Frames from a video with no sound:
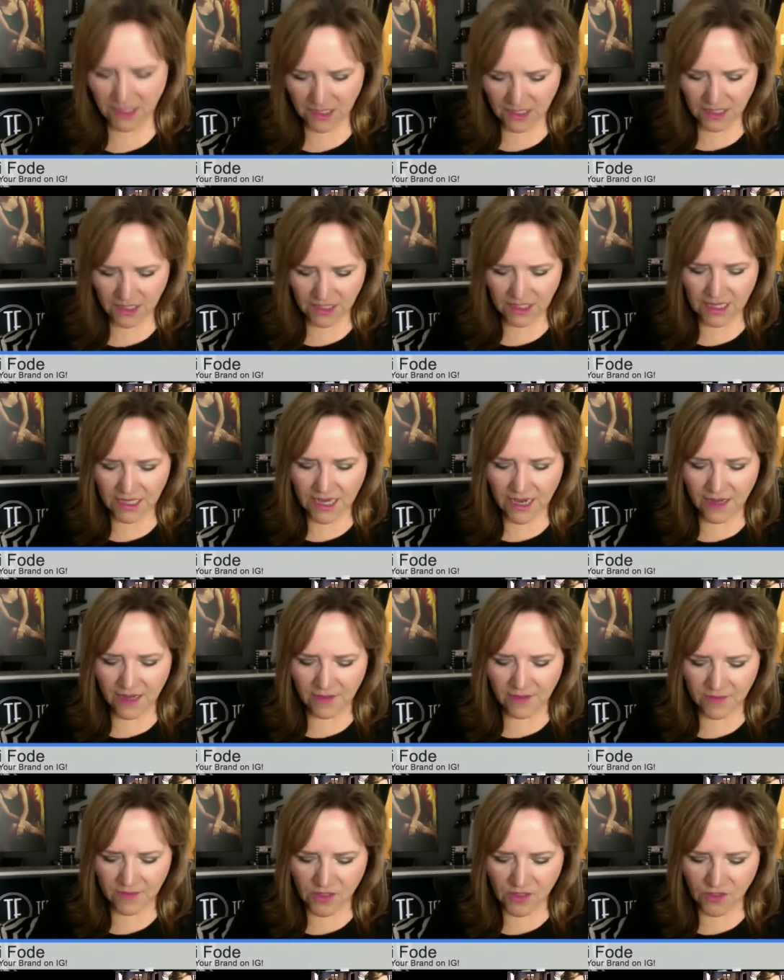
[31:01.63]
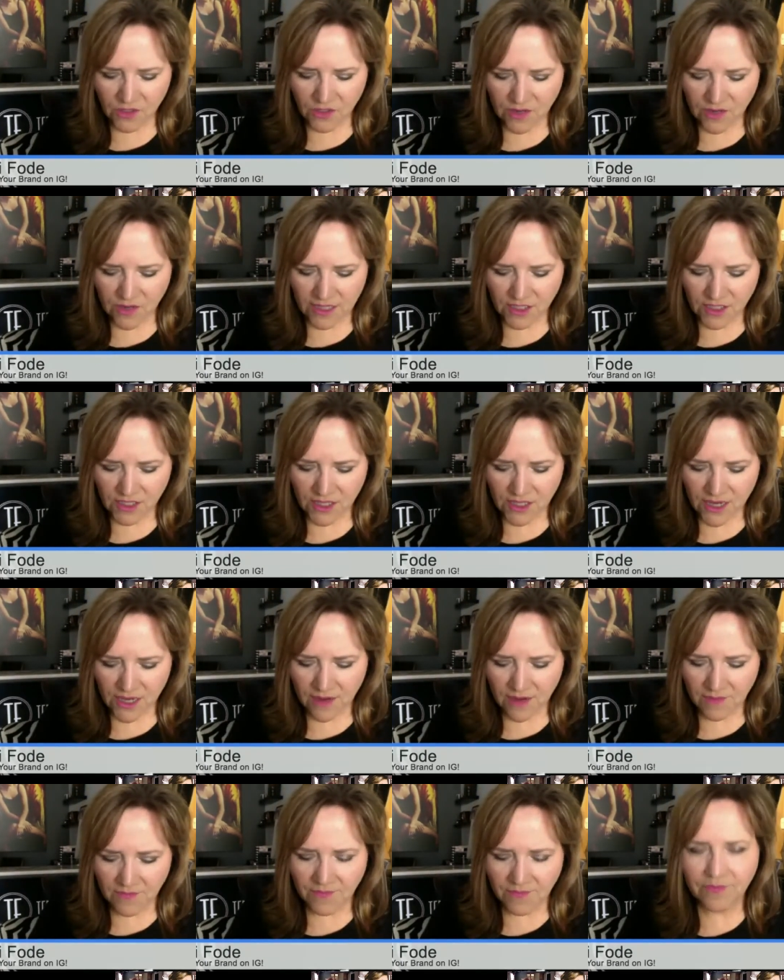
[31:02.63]
so that's why we create, it's like a
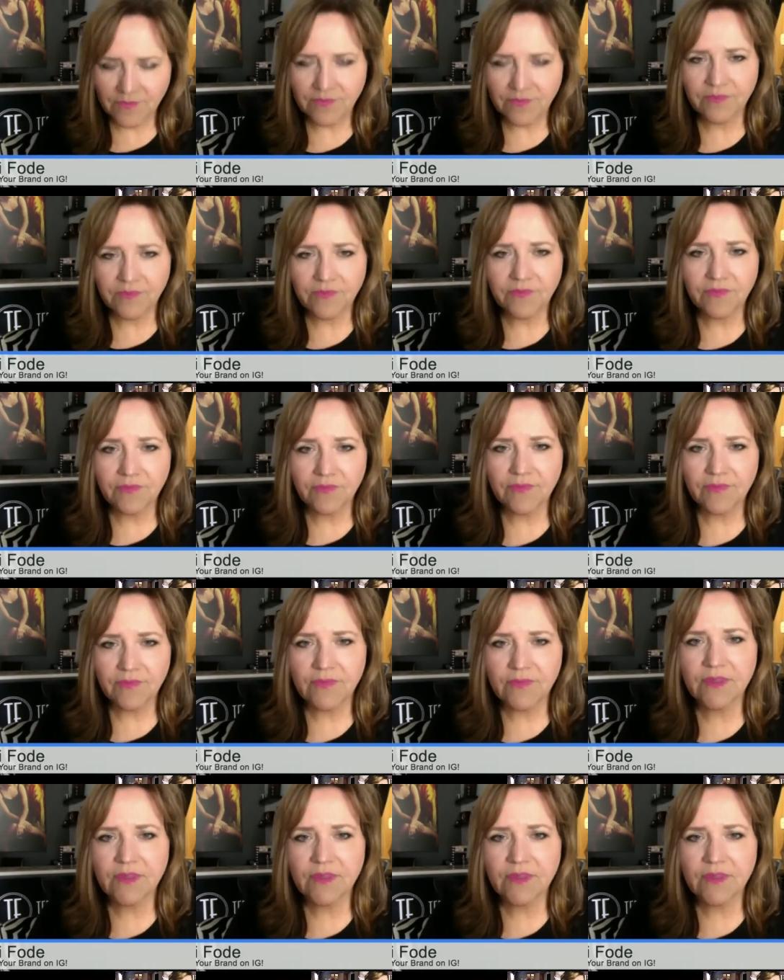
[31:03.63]
free-for-all category.